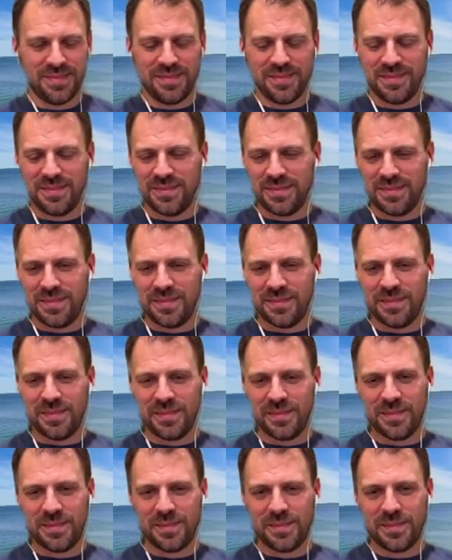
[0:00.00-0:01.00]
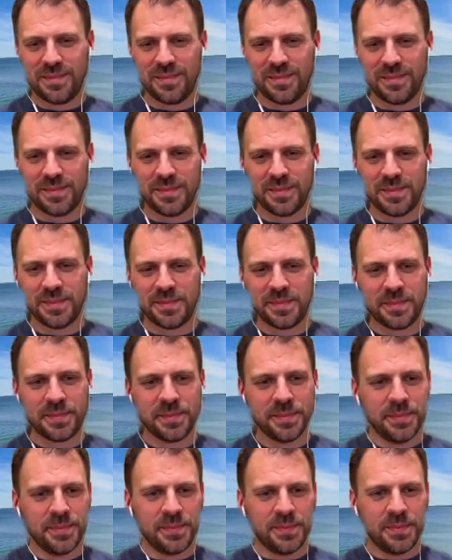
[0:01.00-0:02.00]

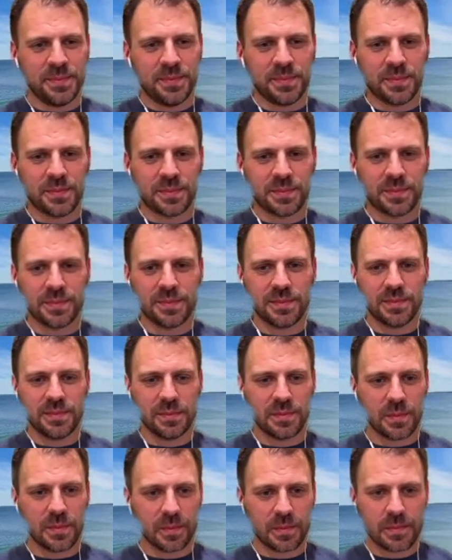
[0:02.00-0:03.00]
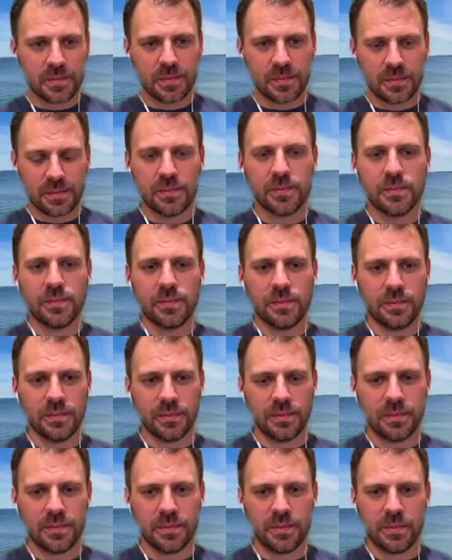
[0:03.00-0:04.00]

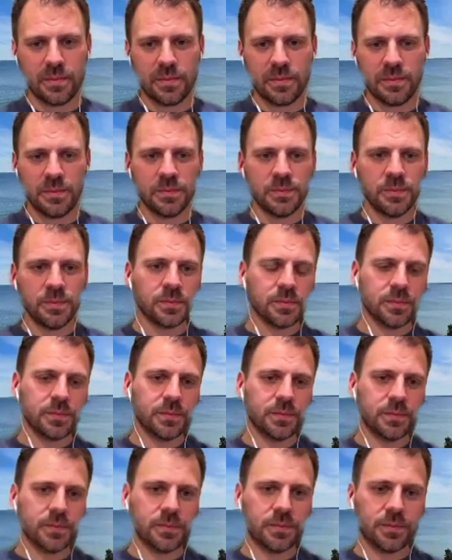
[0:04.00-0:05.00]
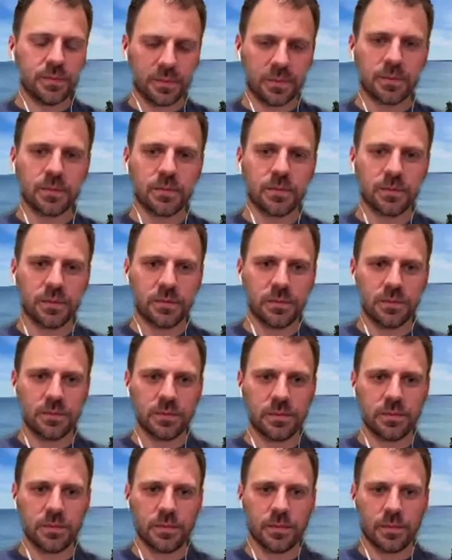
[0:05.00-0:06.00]

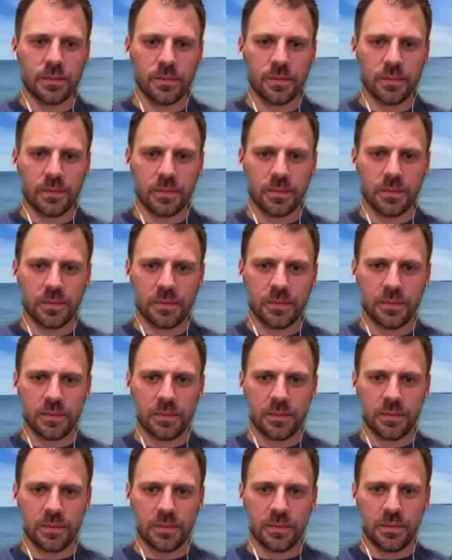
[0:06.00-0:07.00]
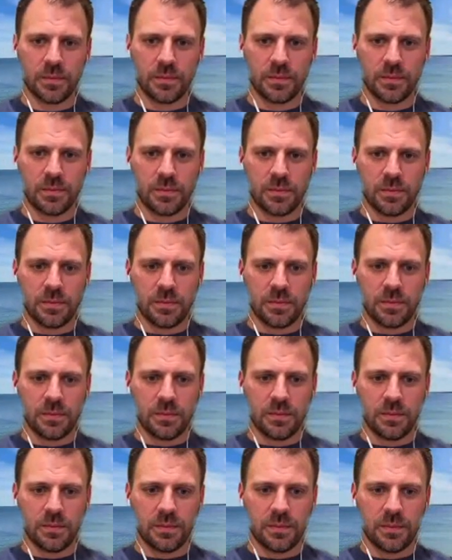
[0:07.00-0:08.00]
[no speech]